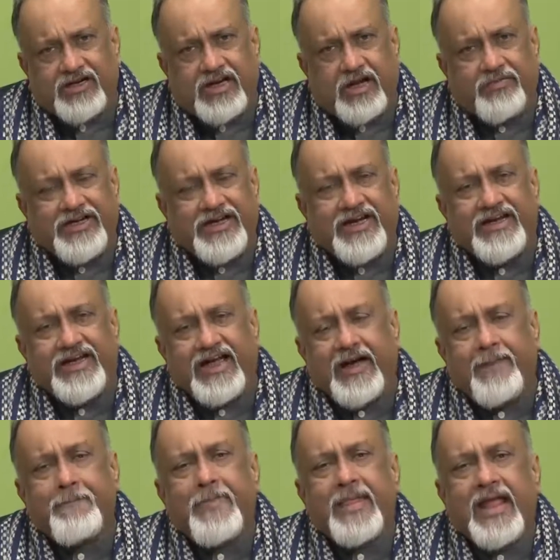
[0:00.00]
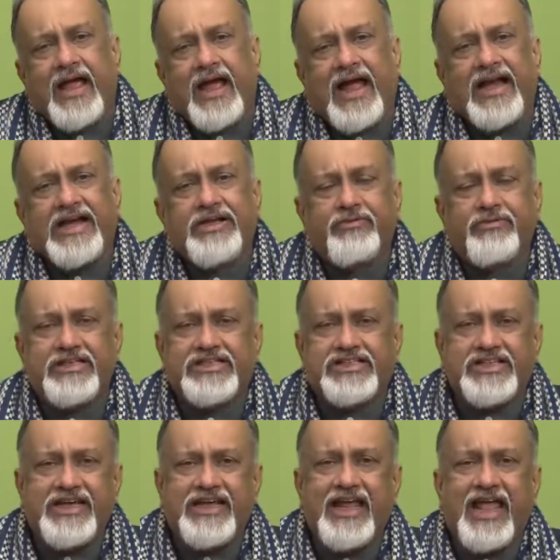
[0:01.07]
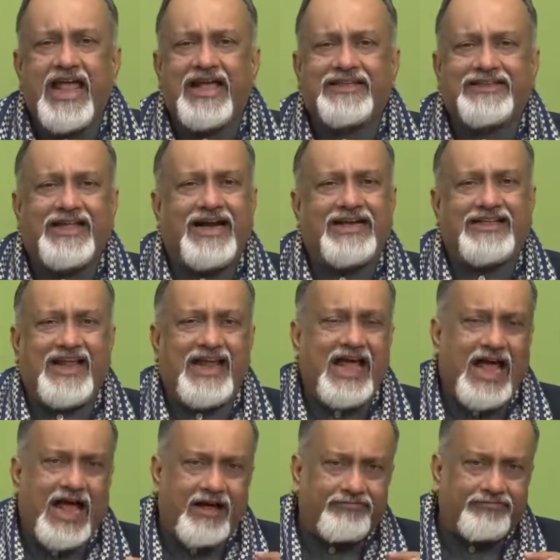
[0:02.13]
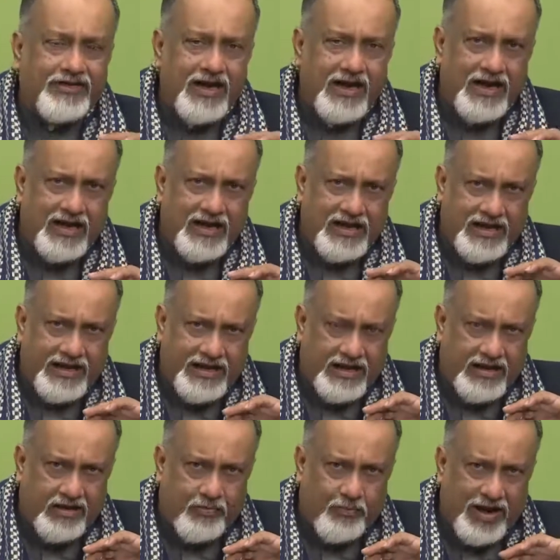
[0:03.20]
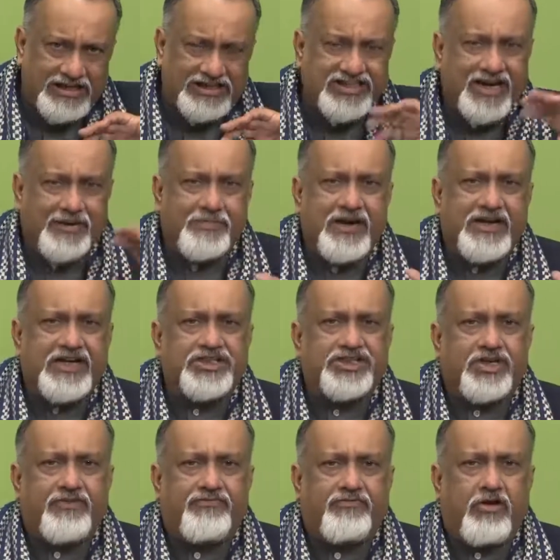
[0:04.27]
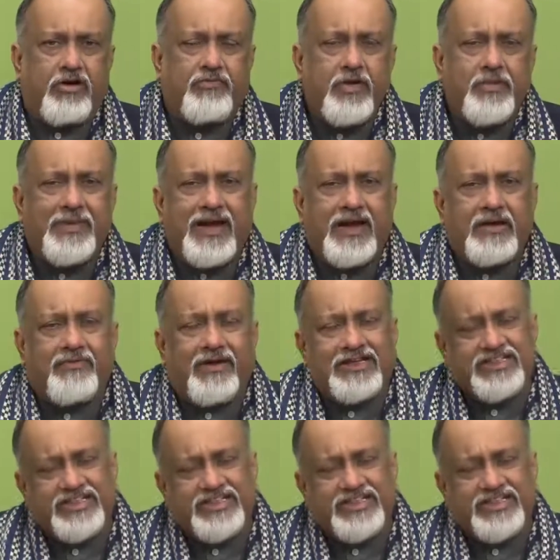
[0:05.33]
now in India, and you will see that they have one segmentation for women, one